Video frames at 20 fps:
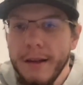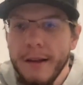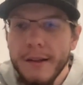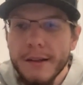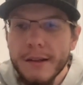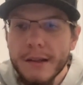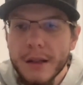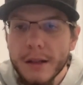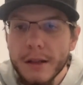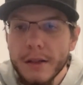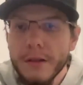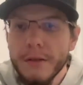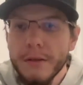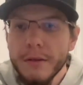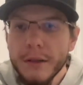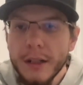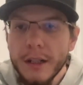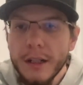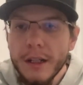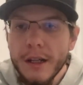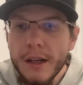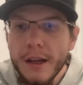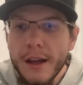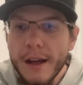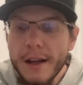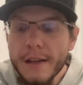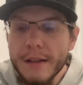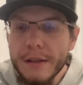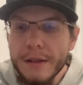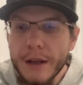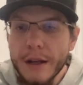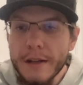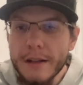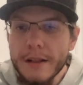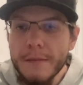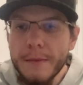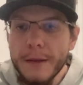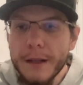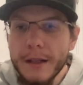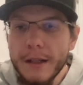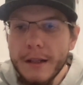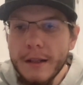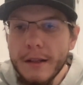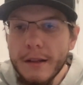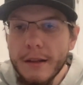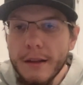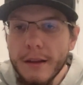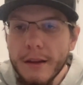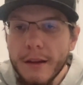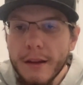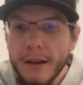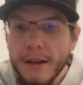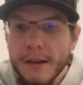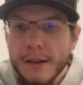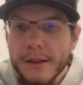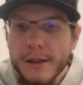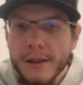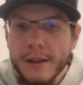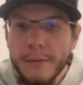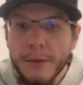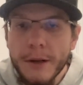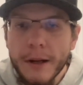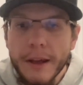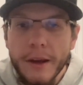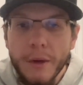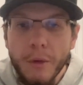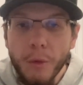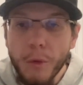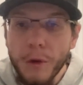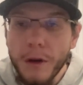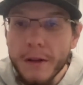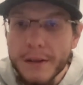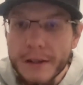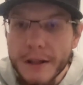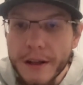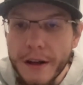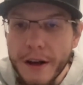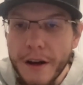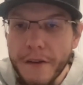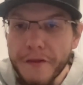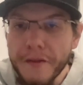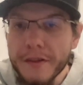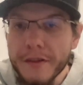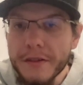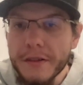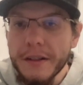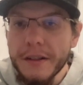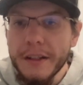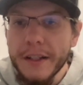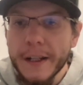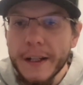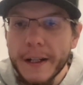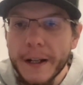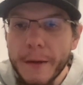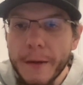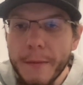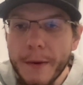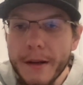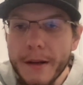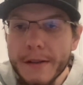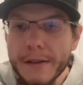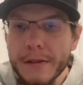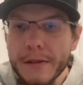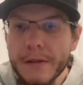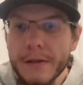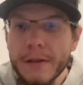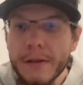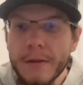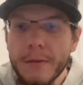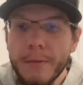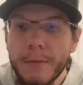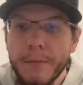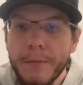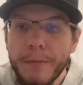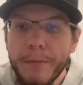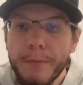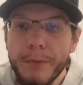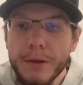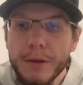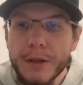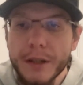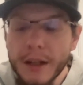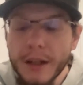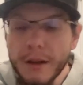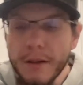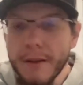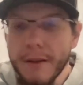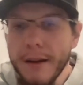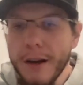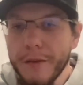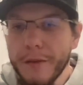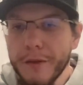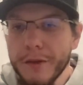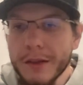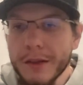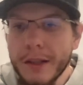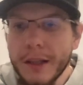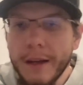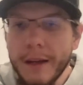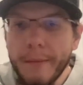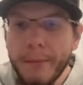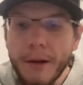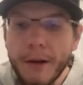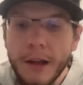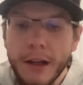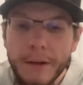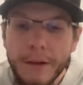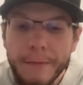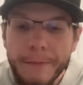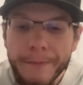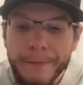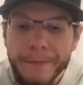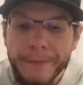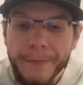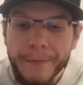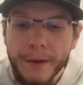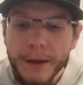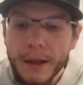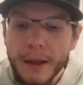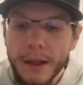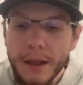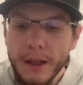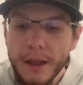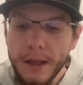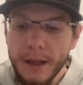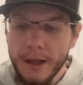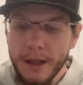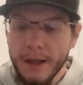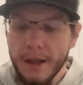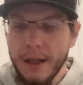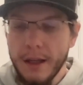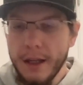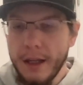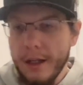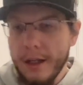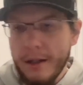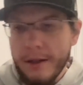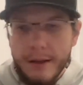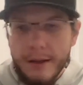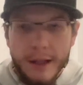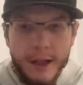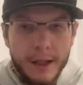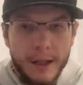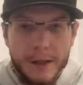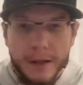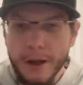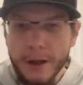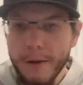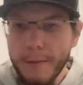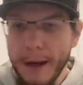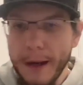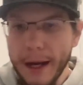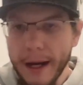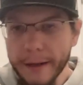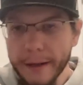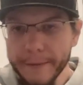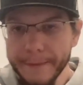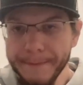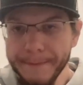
still, it's a chance to be somebody that runs the offense on a day-to-day basis, puts together the offensive game plan, and he gets to go back